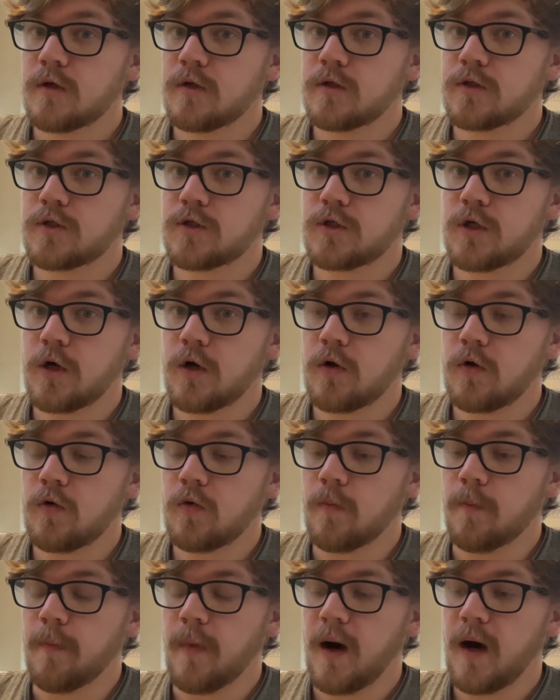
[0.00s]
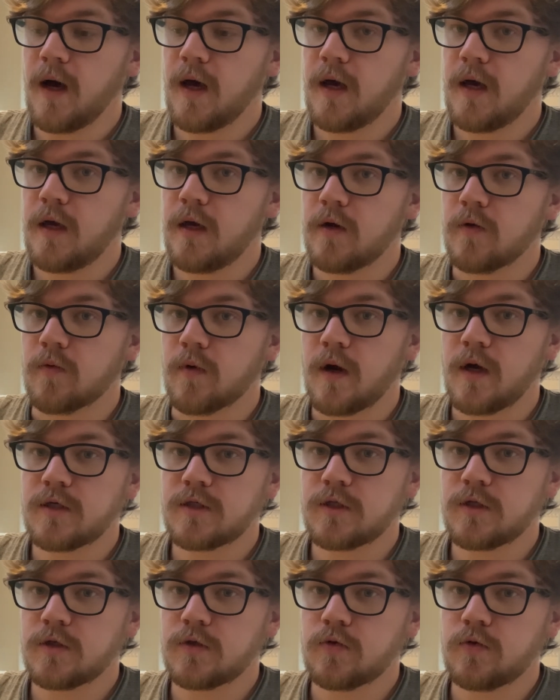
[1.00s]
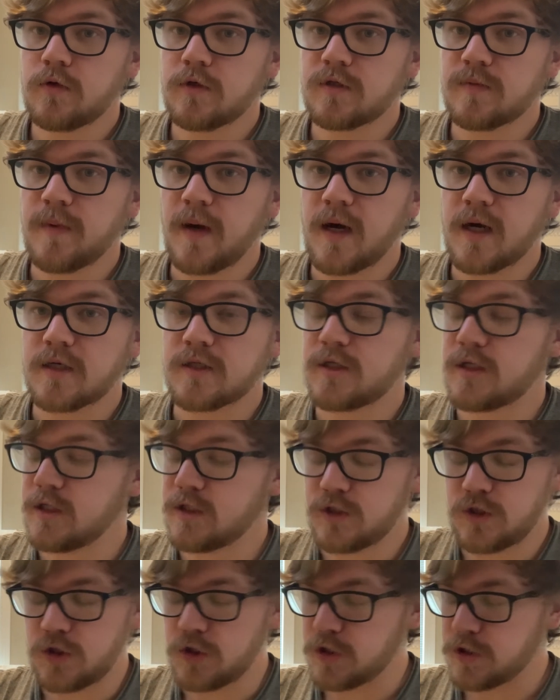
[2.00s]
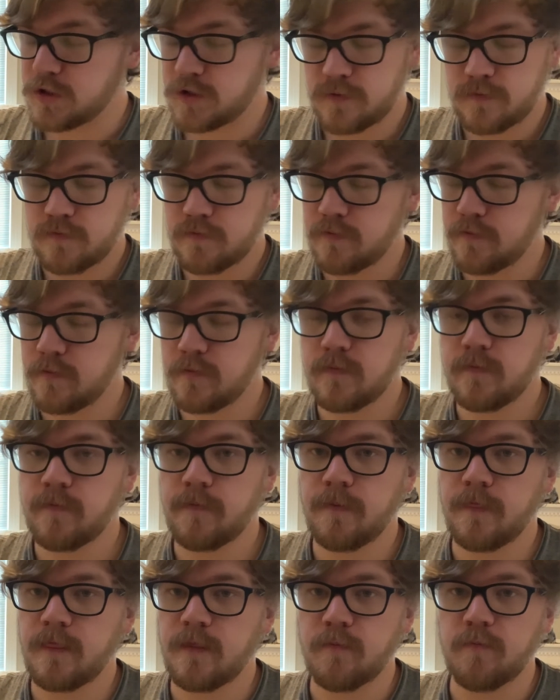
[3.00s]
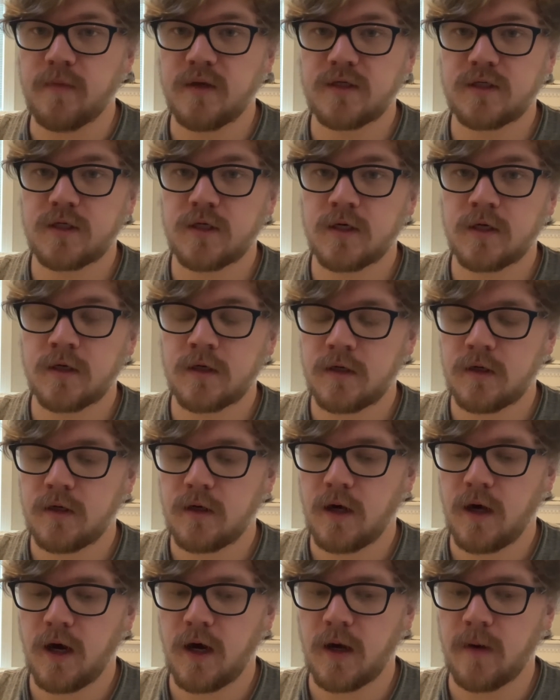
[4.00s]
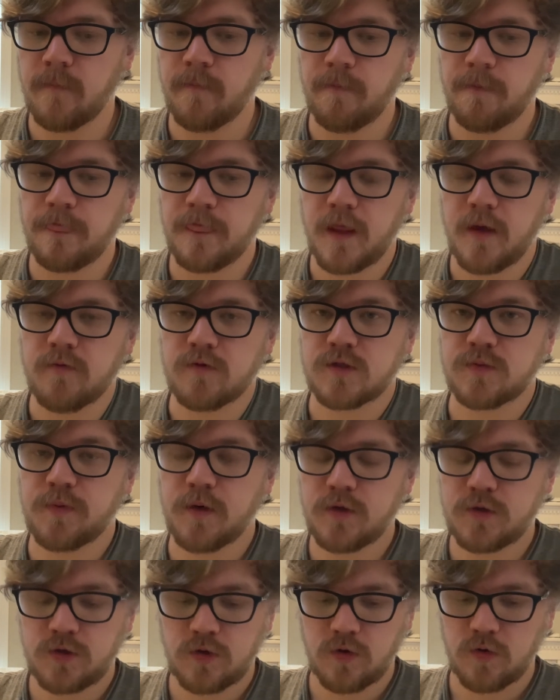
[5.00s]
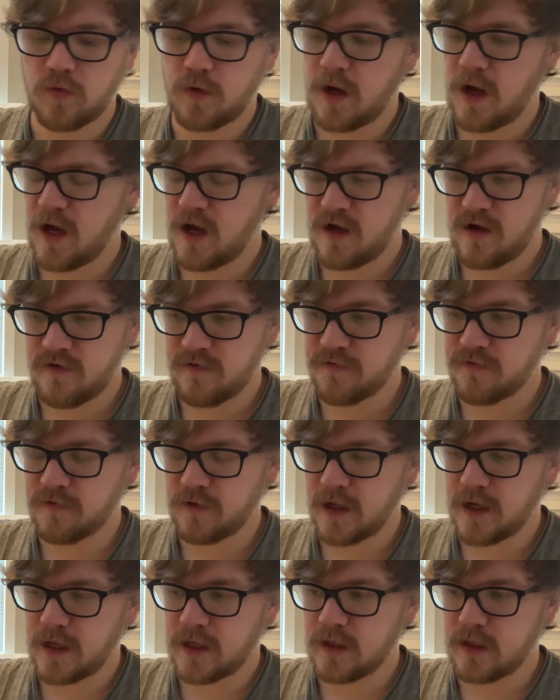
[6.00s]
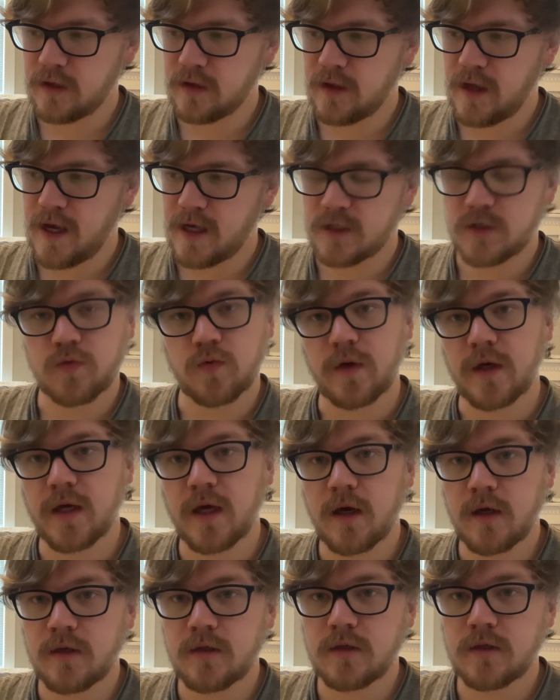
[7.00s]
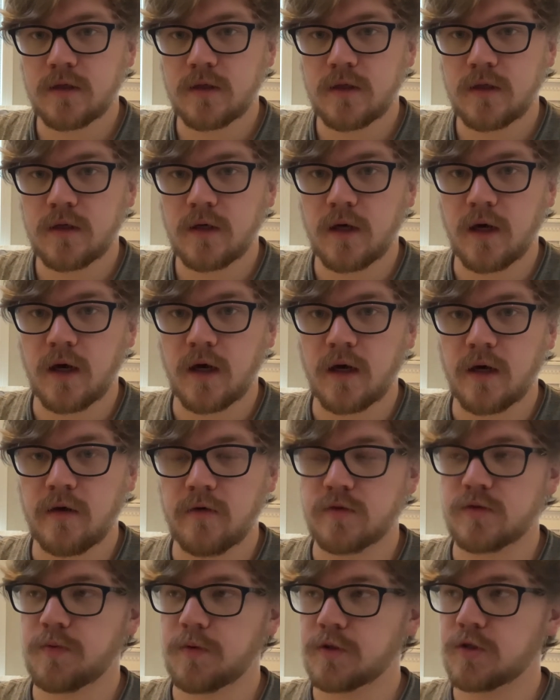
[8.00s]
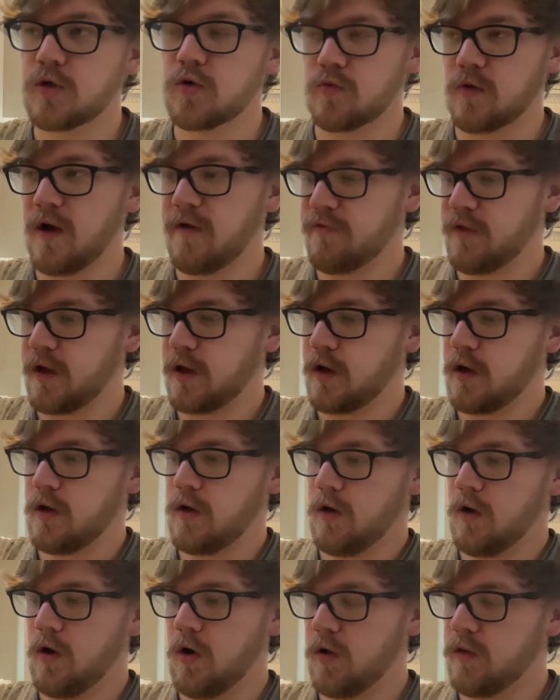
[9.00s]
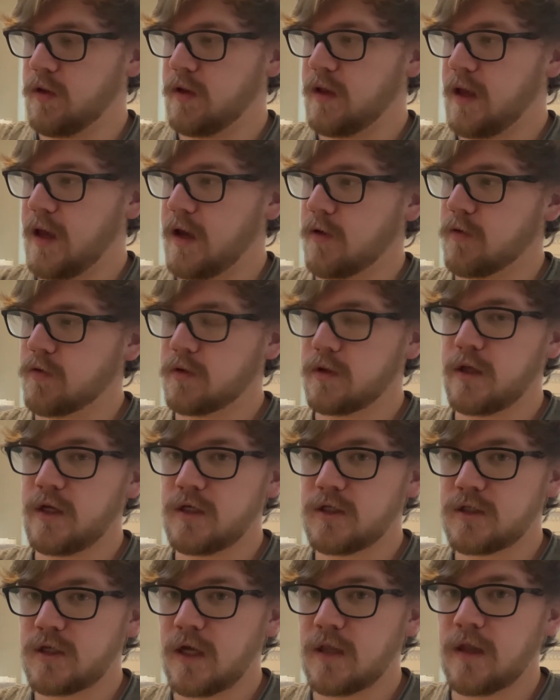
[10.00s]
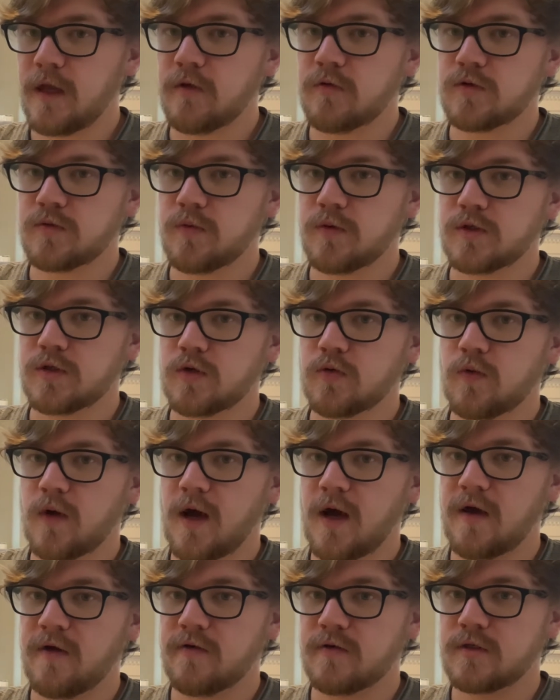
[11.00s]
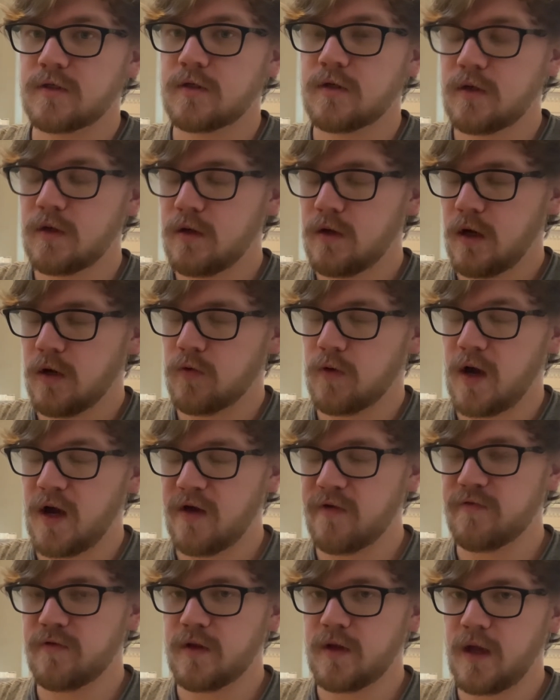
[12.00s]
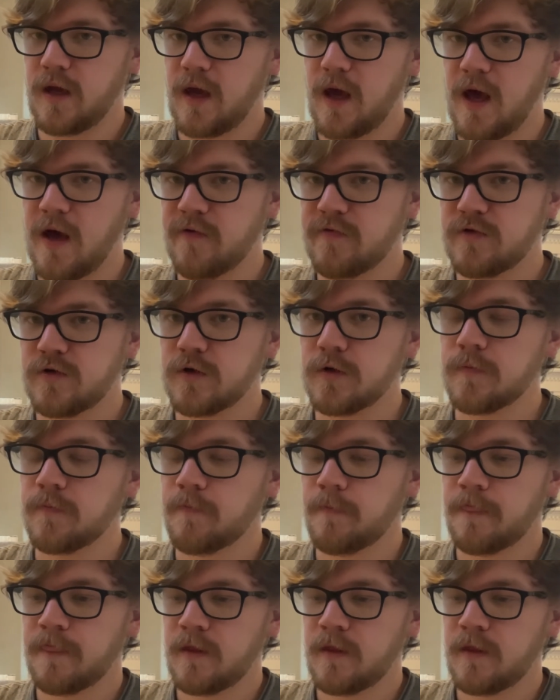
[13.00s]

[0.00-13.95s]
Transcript: So my Rise of the Duelist box is just missing. It was supposed to arrive like last weekend. It was supposed to arrive like on the day it released, and then it was supposed to arrive the day after,